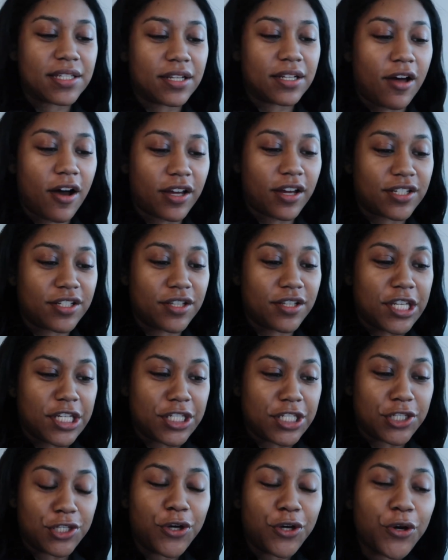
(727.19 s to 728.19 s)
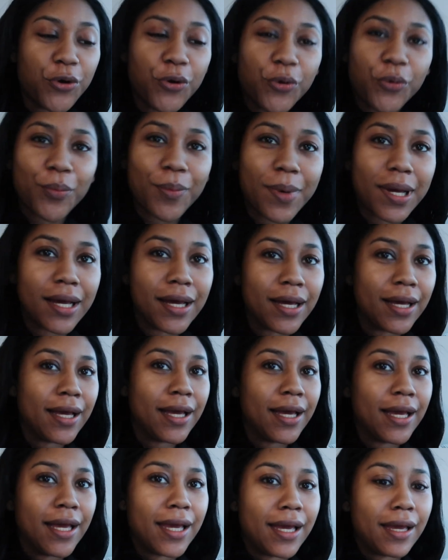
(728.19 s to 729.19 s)
to log into the Zoom
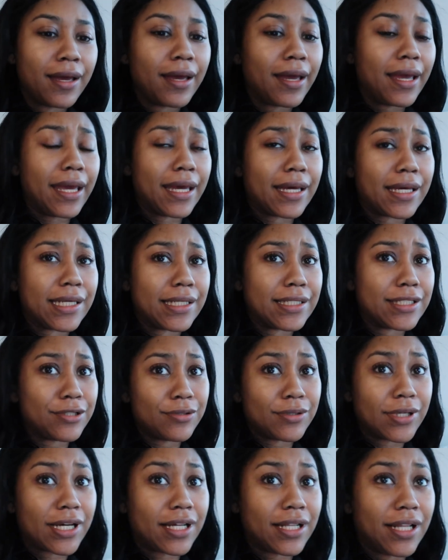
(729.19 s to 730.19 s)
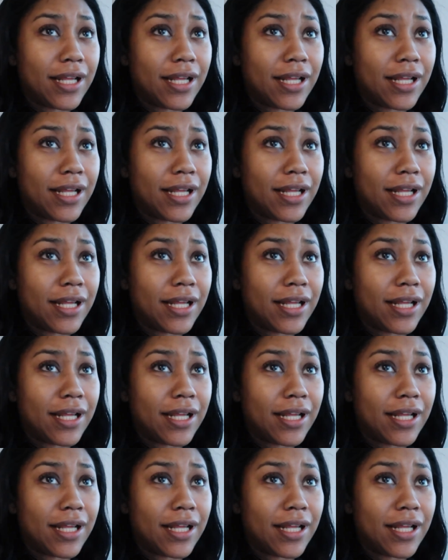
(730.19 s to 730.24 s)
and do that